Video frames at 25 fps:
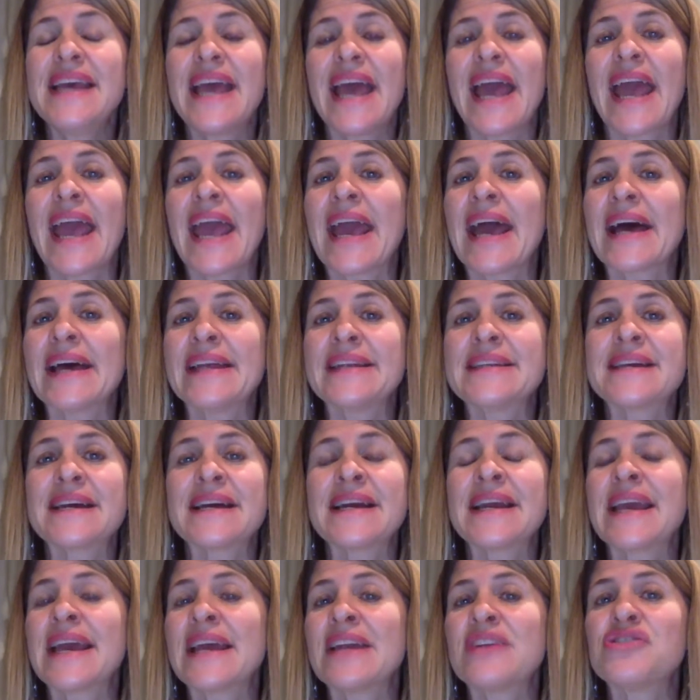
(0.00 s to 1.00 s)
And
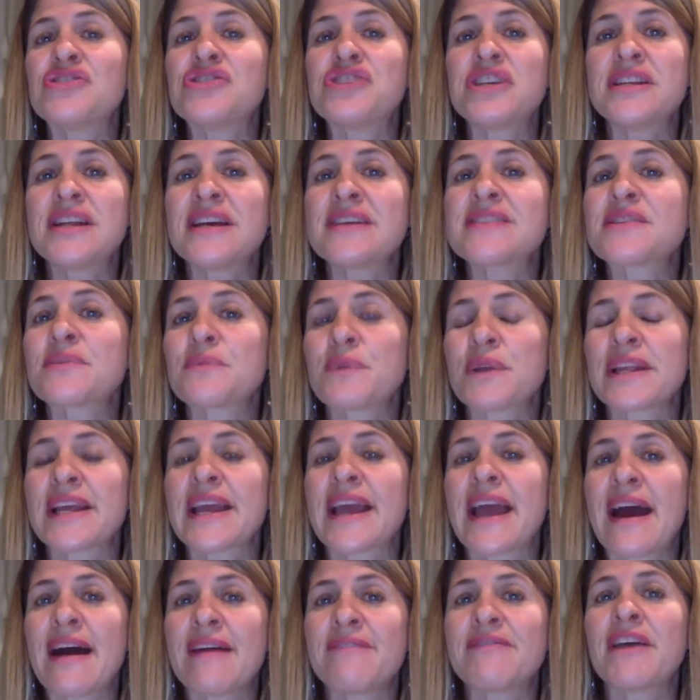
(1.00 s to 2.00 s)
again, she doesn't really
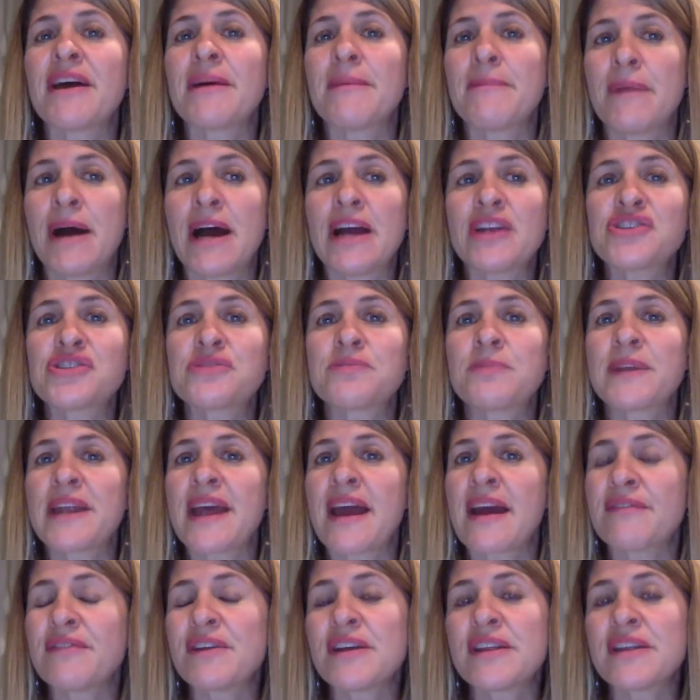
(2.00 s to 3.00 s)
have that much, but
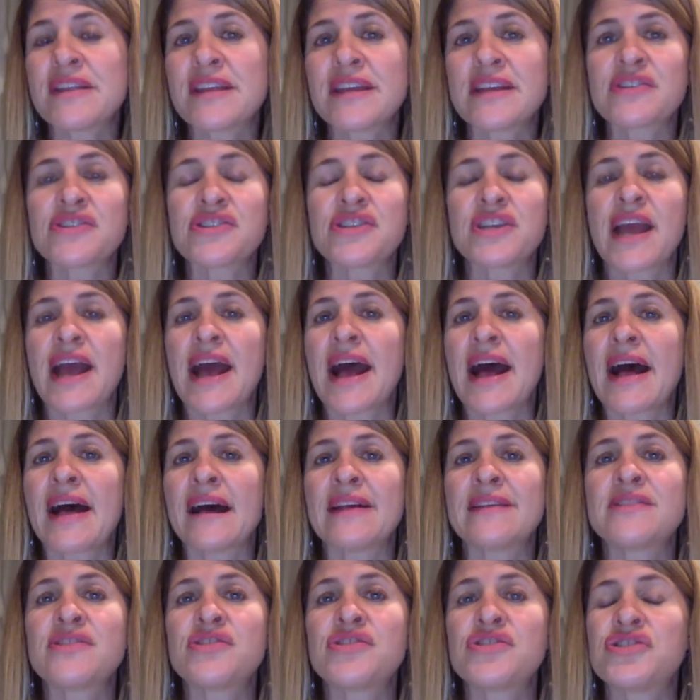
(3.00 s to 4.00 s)
everything she
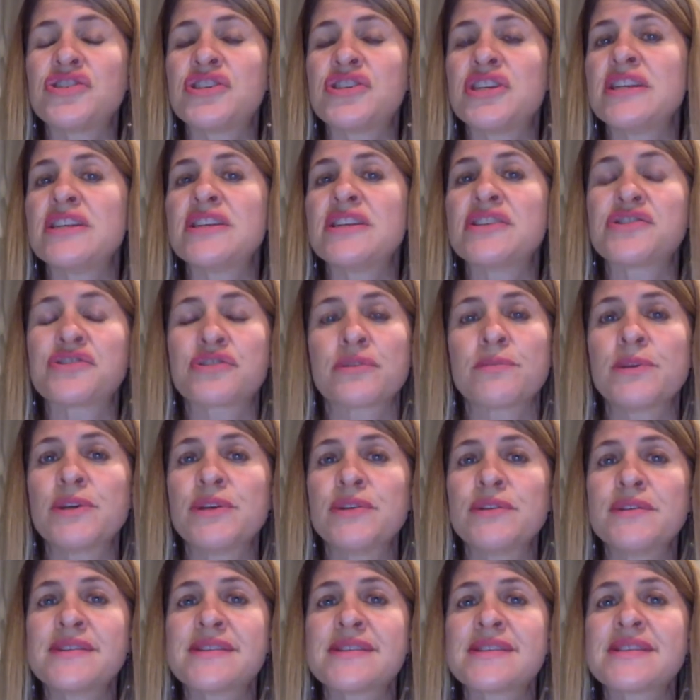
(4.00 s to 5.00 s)
has, she
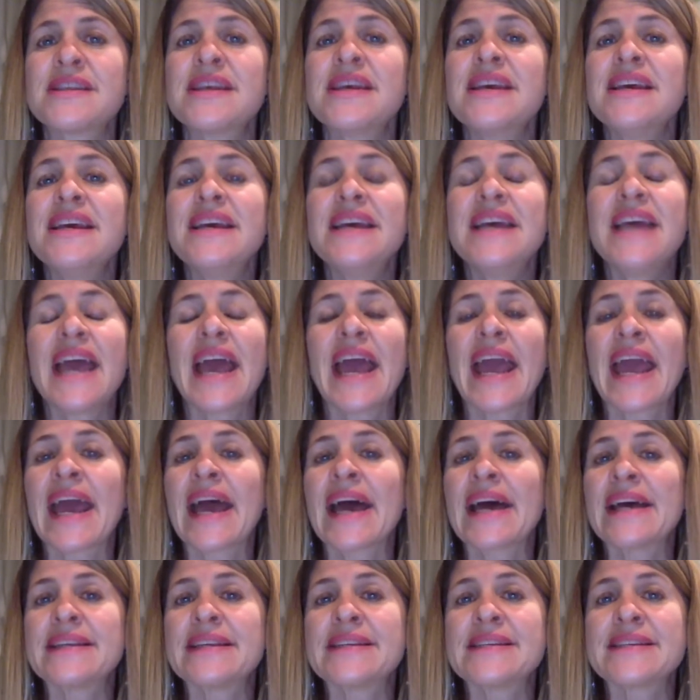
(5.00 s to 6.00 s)
distributes.
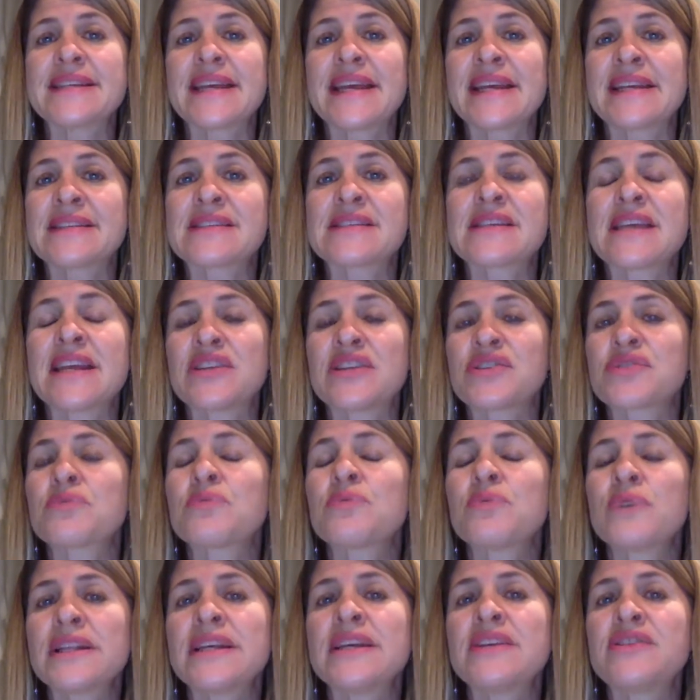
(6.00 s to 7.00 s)
And it's
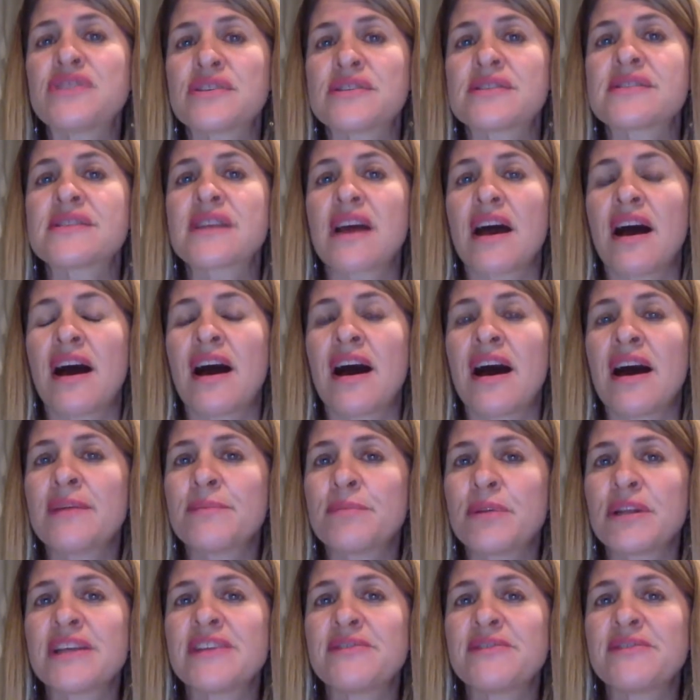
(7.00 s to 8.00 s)
really just
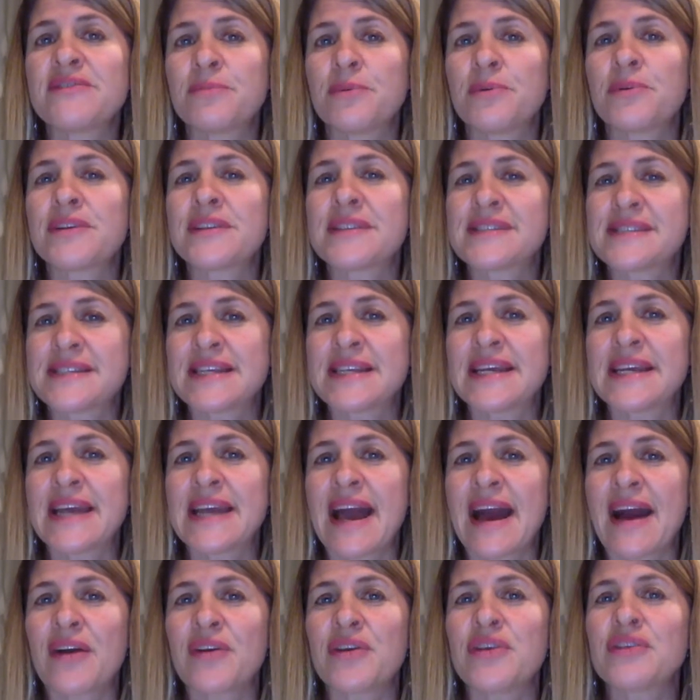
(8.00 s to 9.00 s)
unbelievable to see
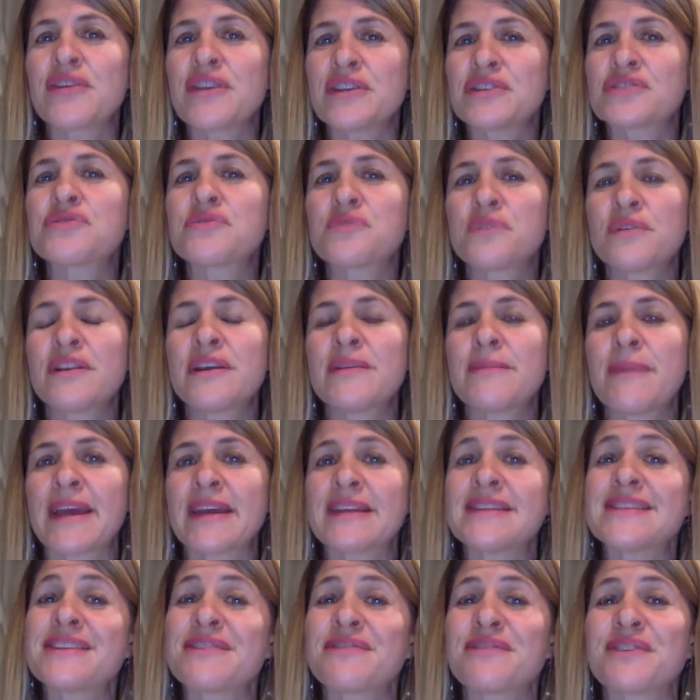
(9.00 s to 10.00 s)
how you can truly
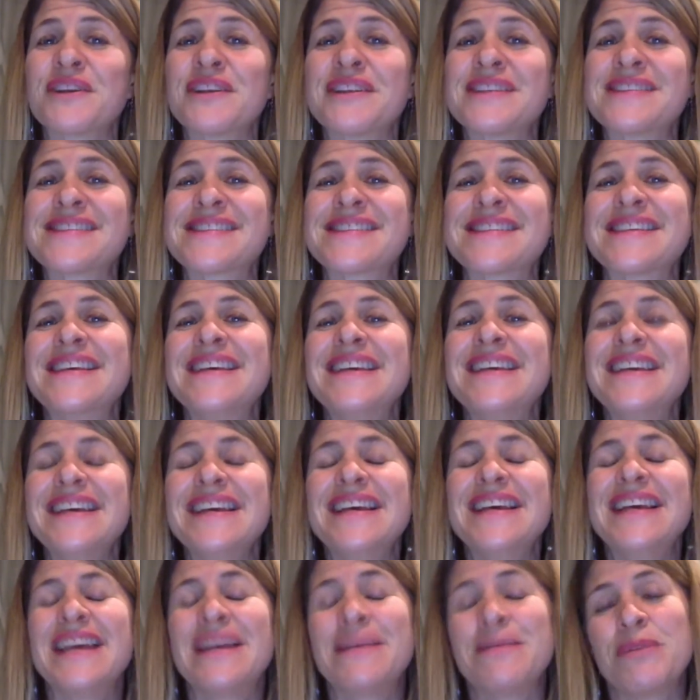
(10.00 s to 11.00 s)
make a difference
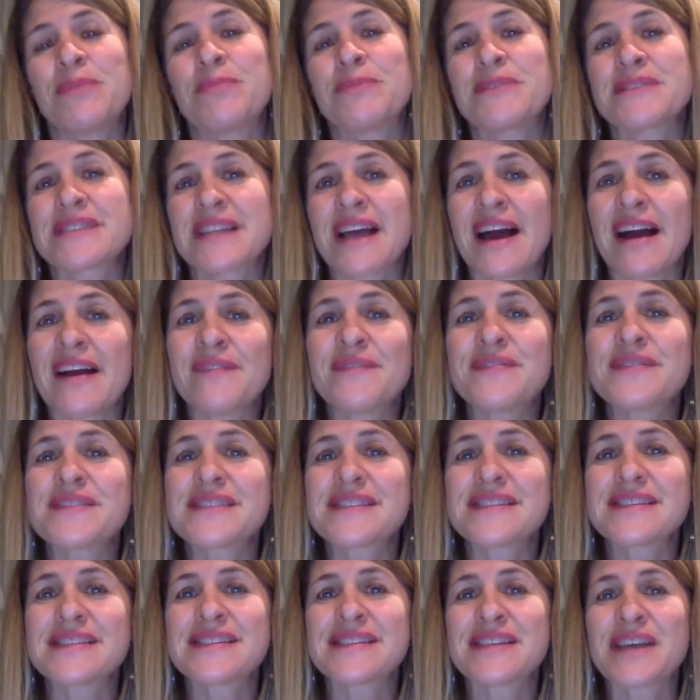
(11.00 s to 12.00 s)
in people's
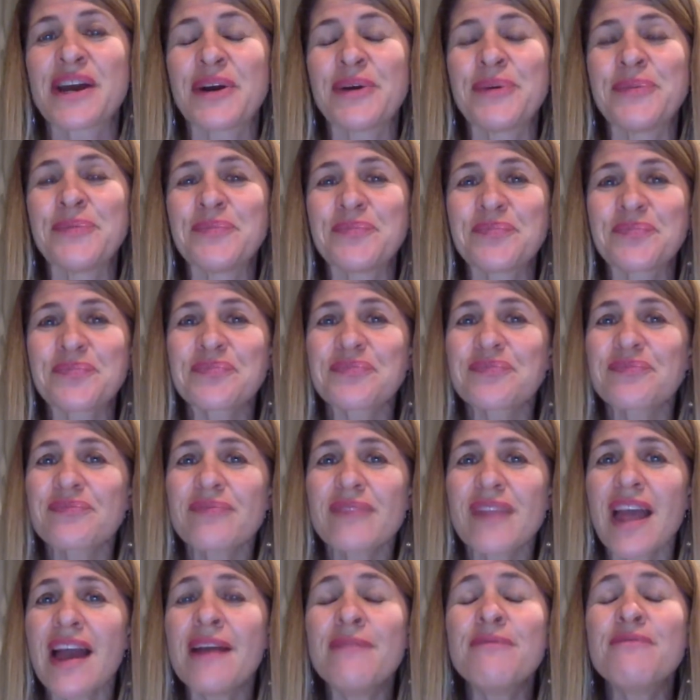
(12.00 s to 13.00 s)
lives. So
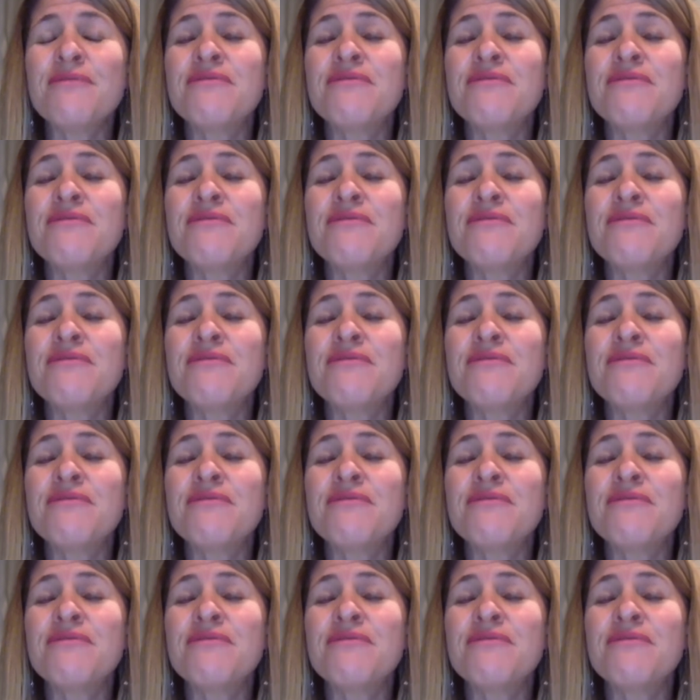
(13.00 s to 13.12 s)
I